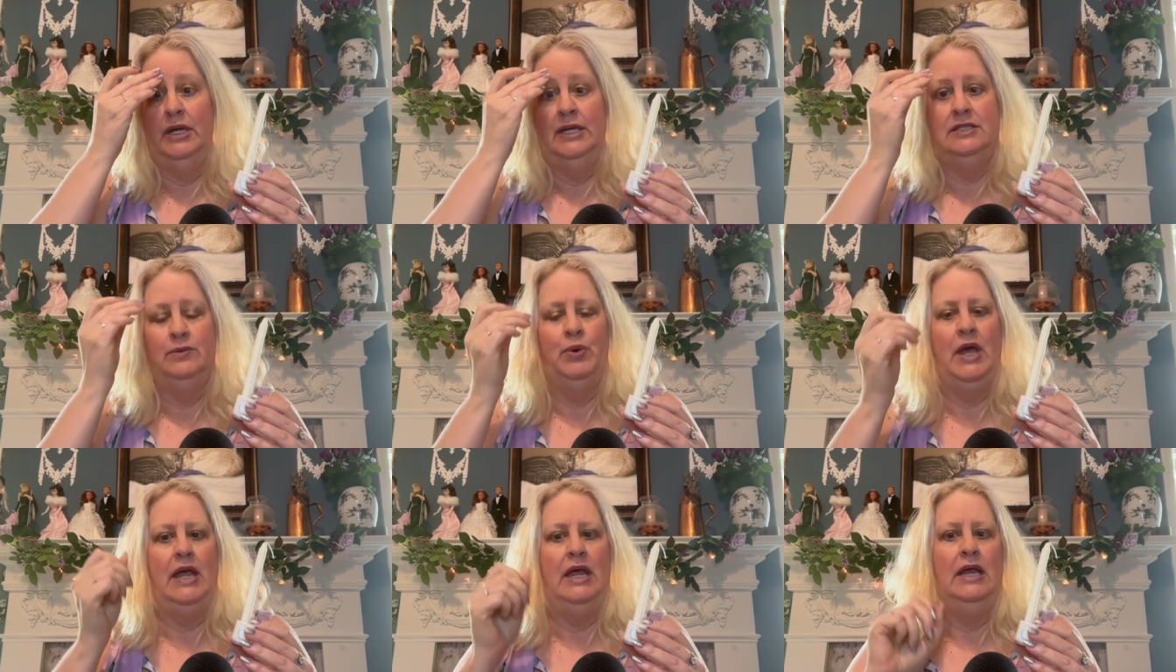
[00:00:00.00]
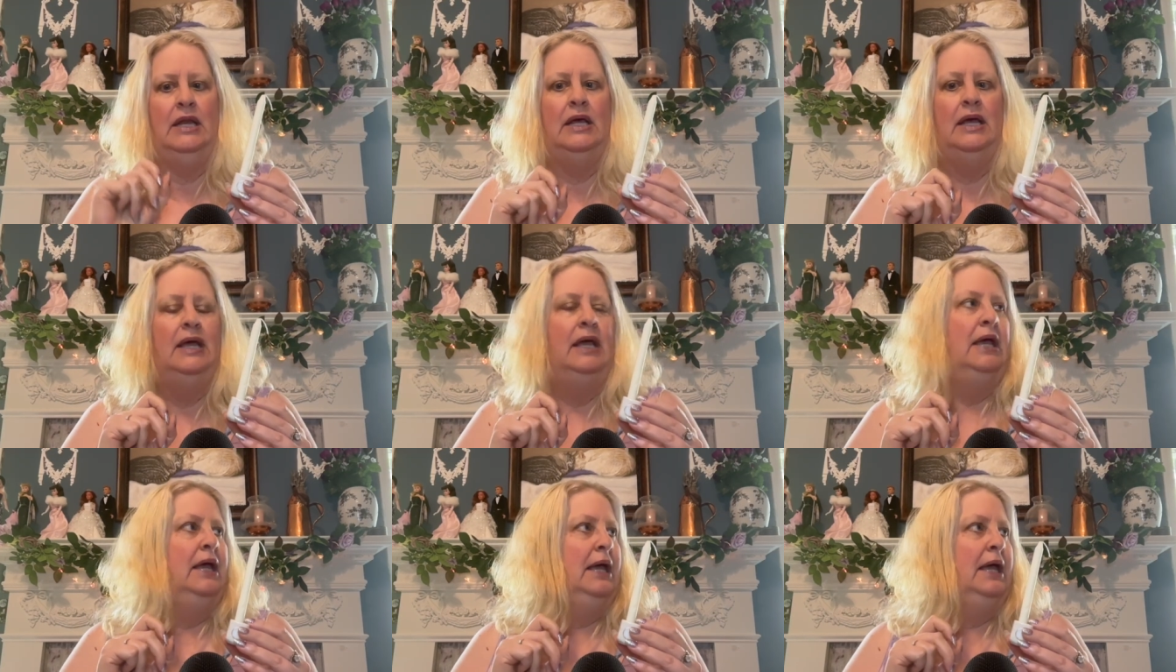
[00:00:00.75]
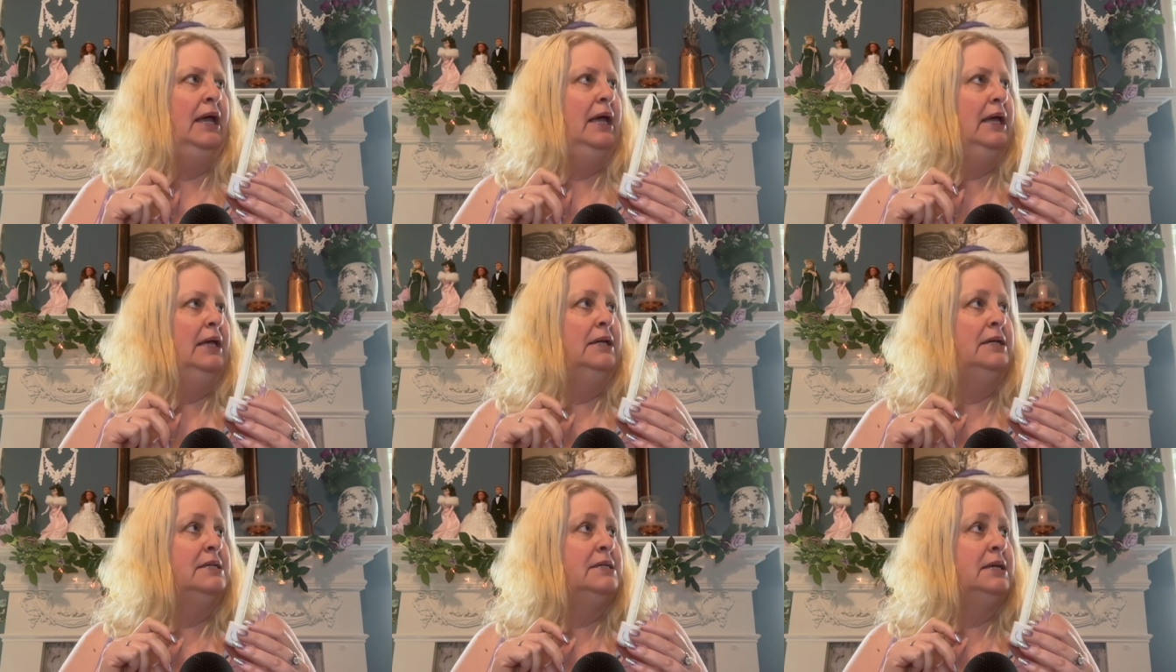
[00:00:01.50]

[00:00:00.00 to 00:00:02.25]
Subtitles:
it's a pain. And